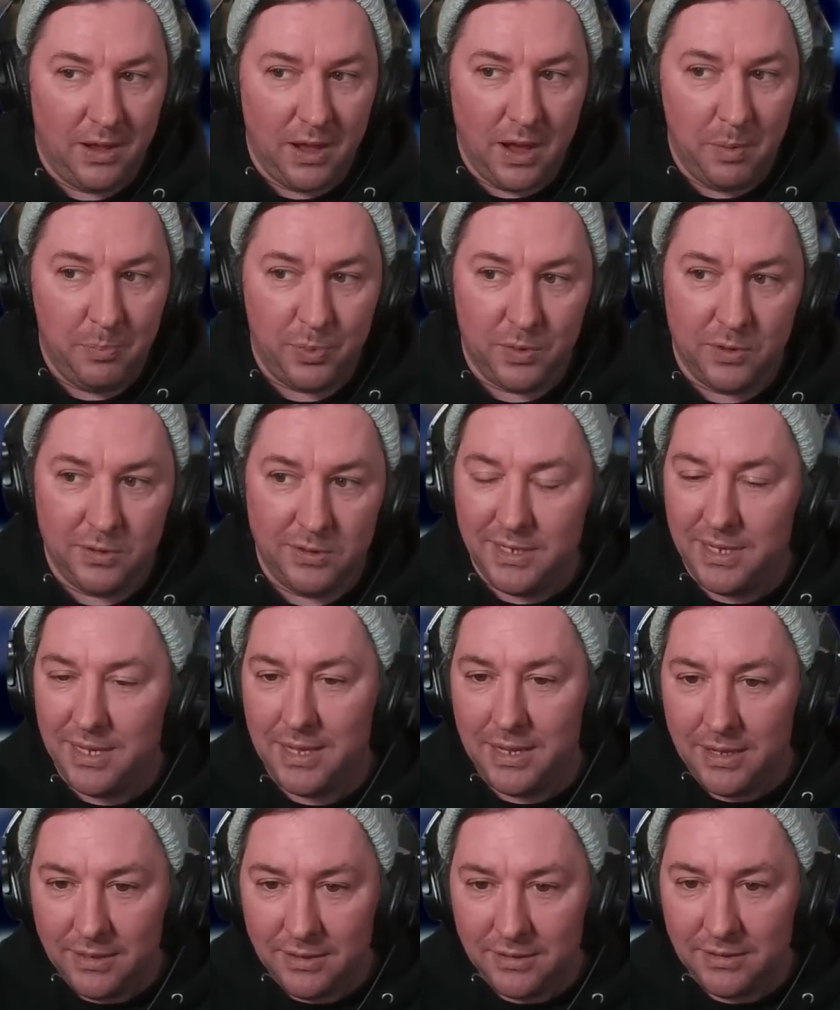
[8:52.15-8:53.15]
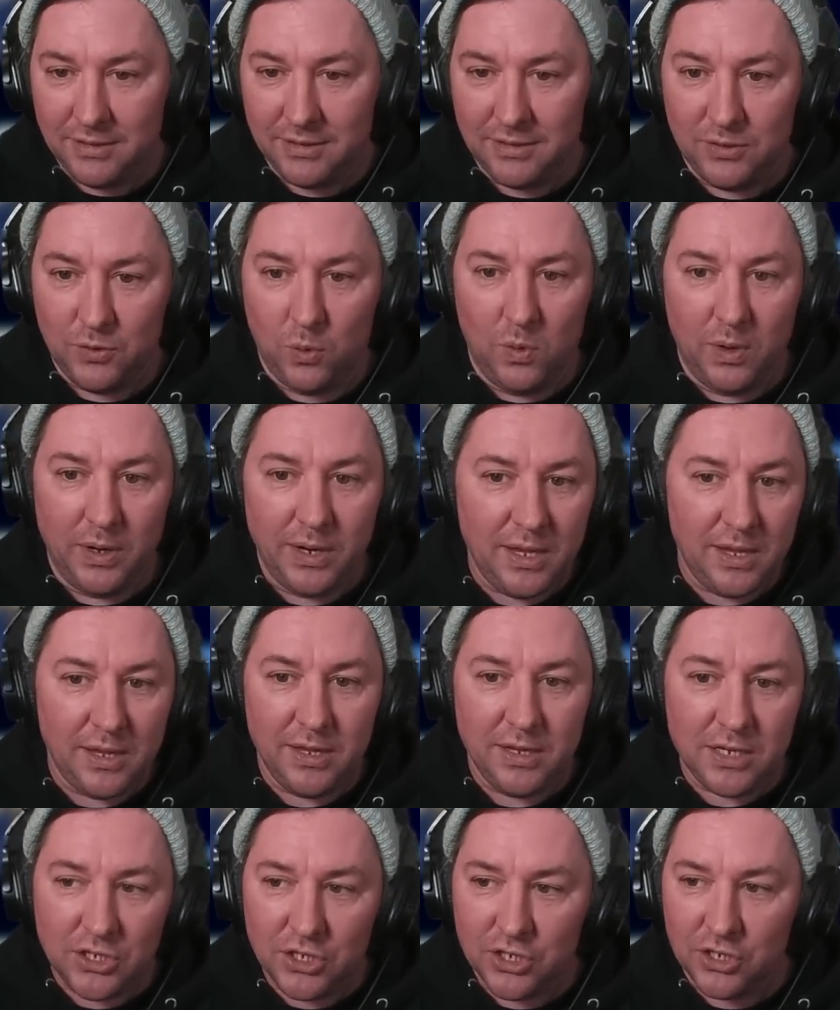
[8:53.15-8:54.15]
upper teens, 20
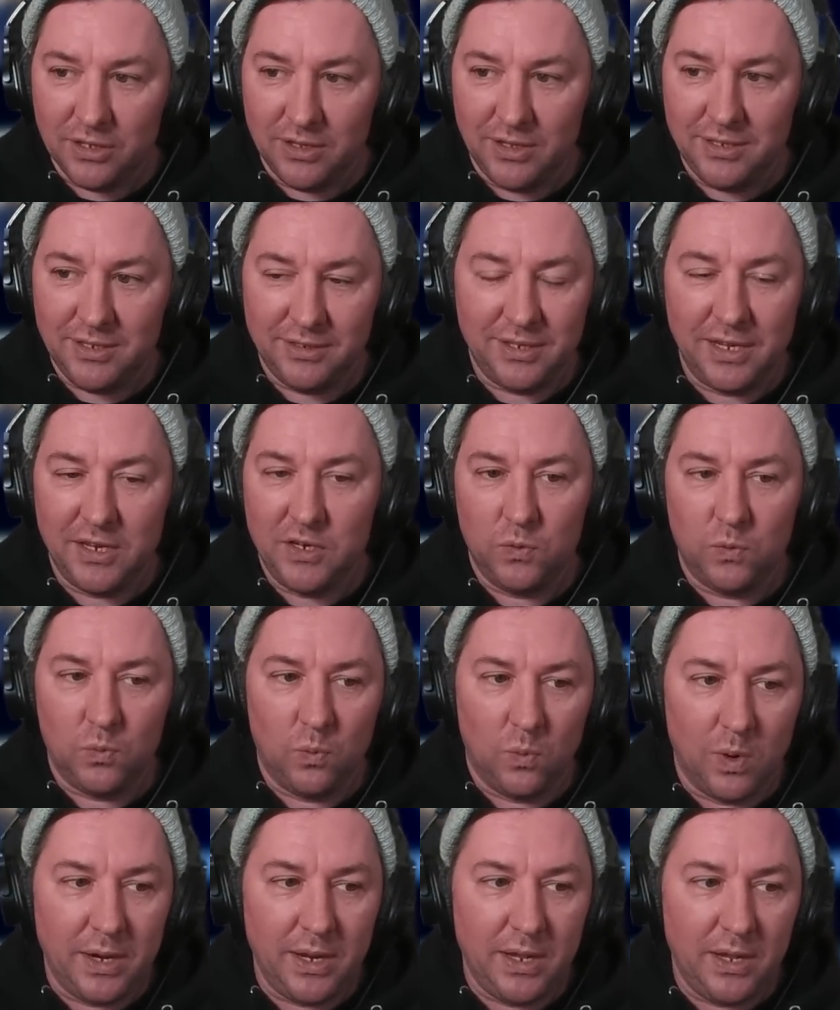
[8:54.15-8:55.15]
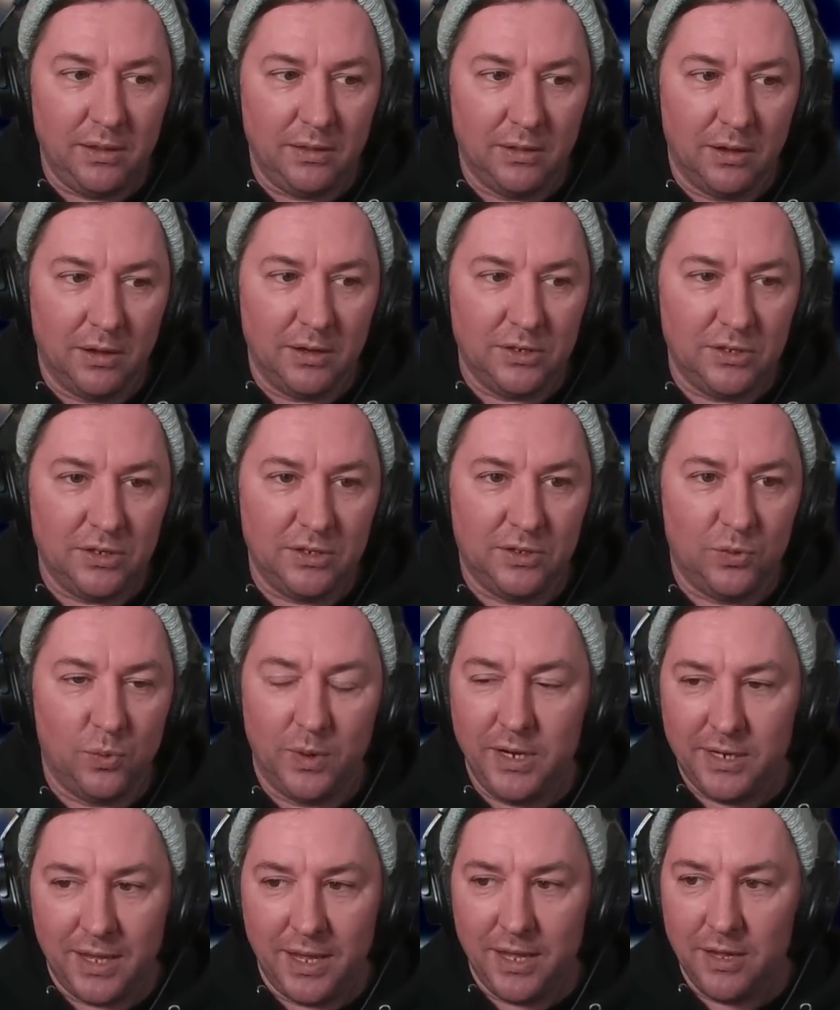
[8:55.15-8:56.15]
ish, let's just say 20 launches,
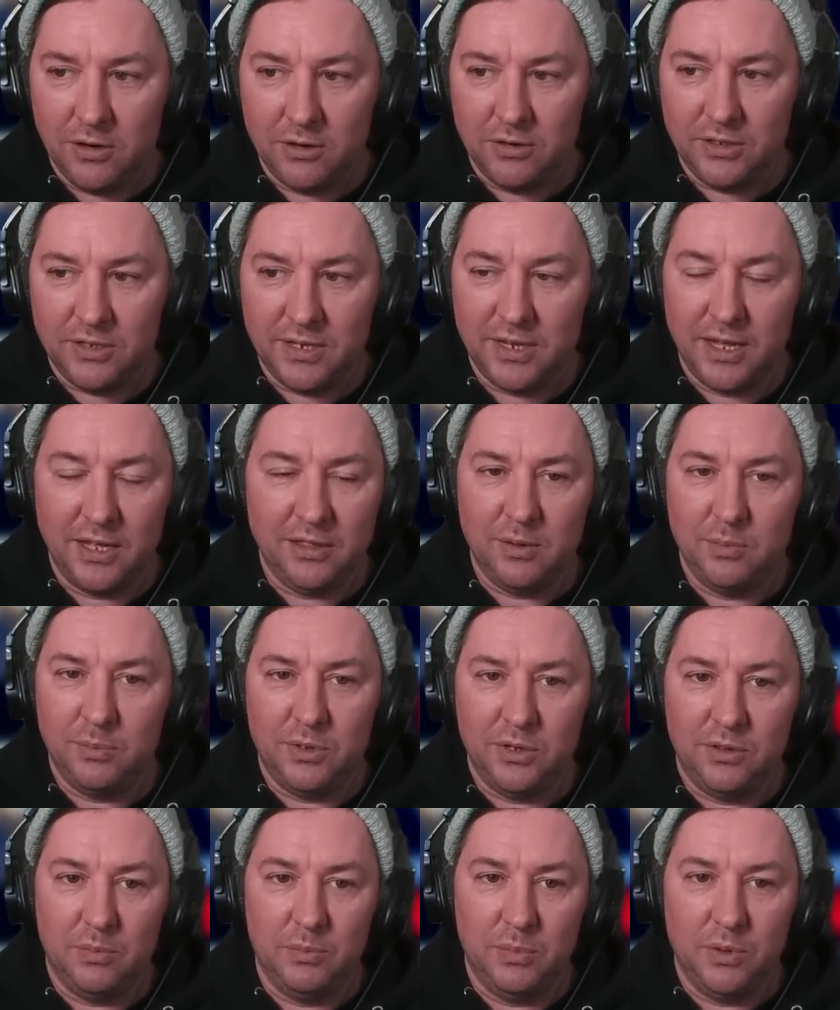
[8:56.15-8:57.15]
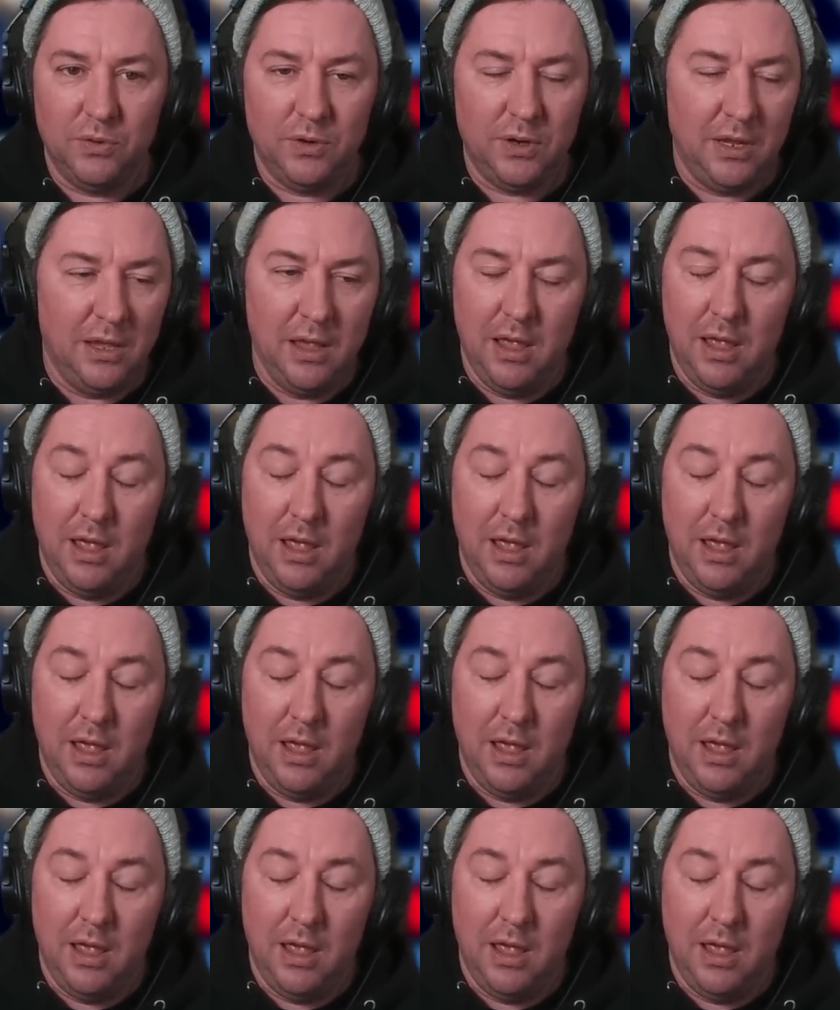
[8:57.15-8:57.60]
20 tankers to get them to the moon.